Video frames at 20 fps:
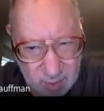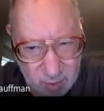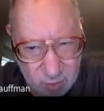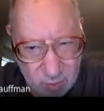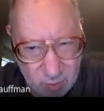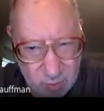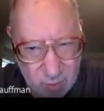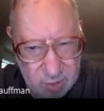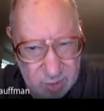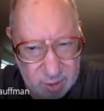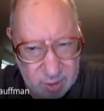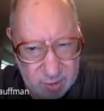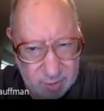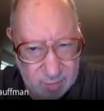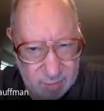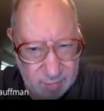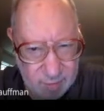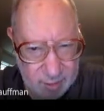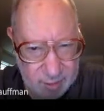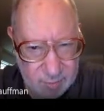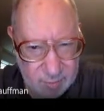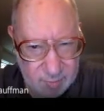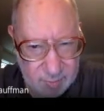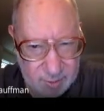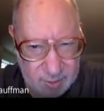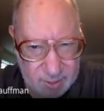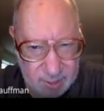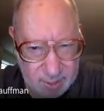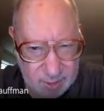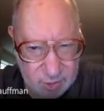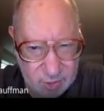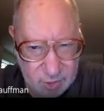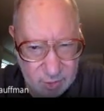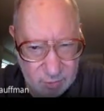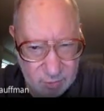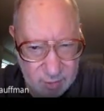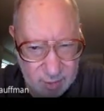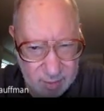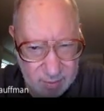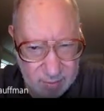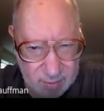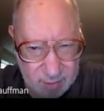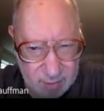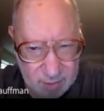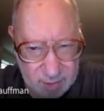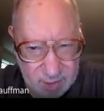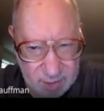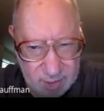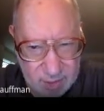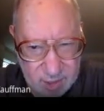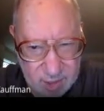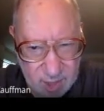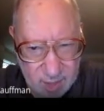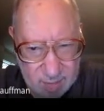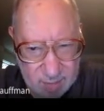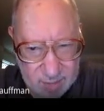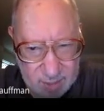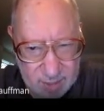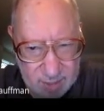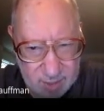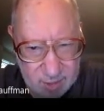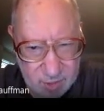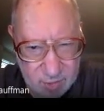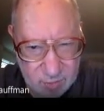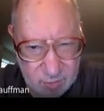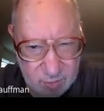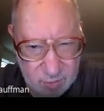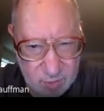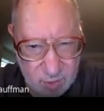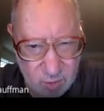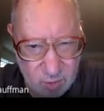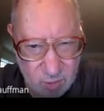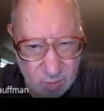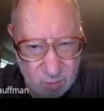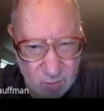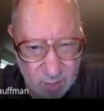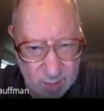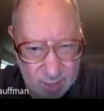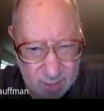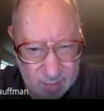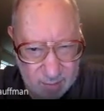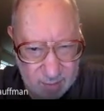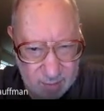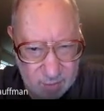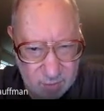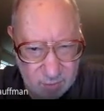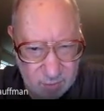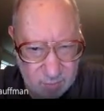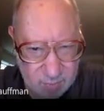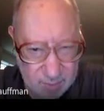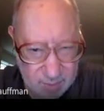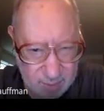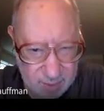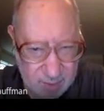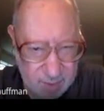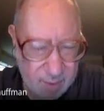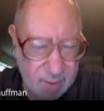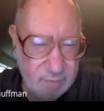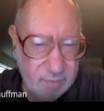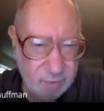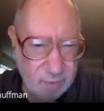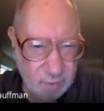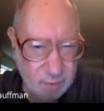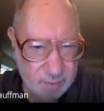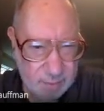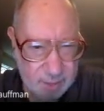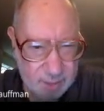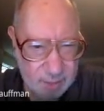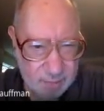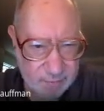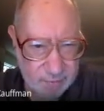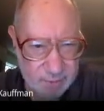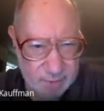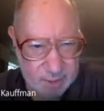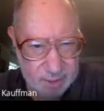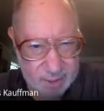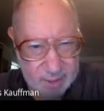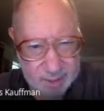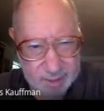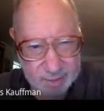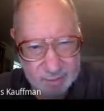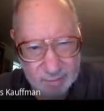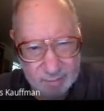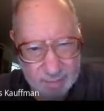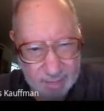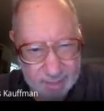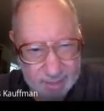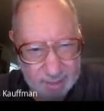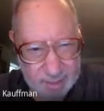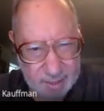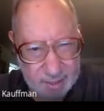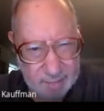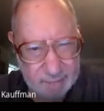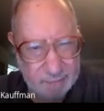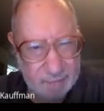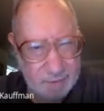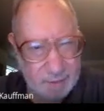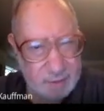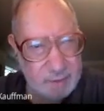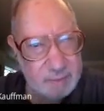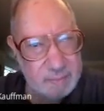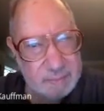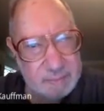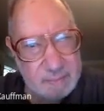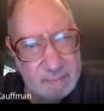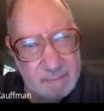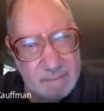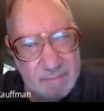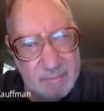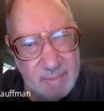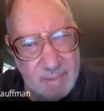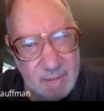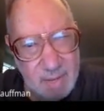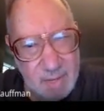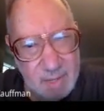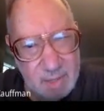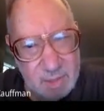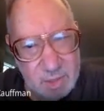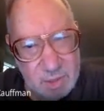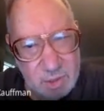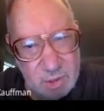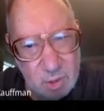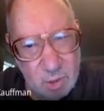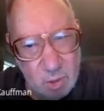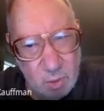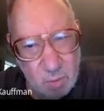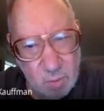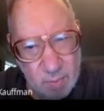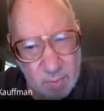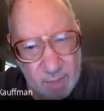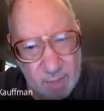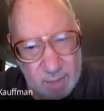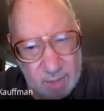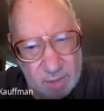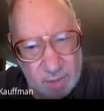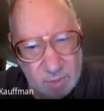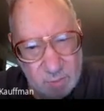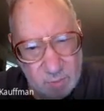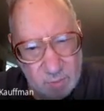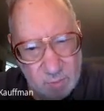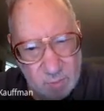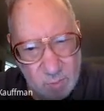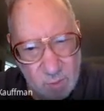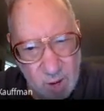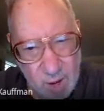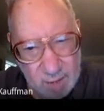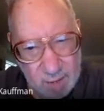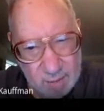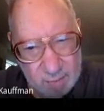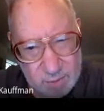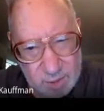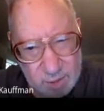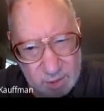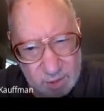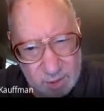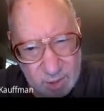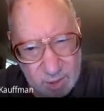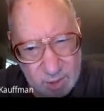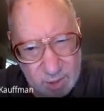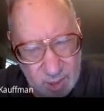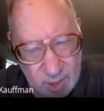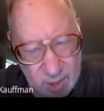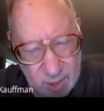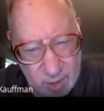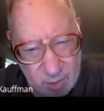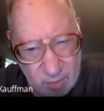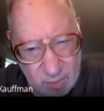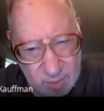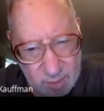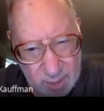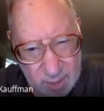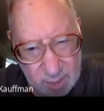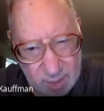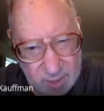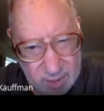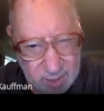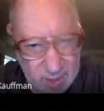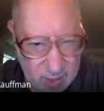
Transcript: ordinary vector potential, then these commutators would go away, and this would be the formula for the electromagnetic field. So that's why I was going on and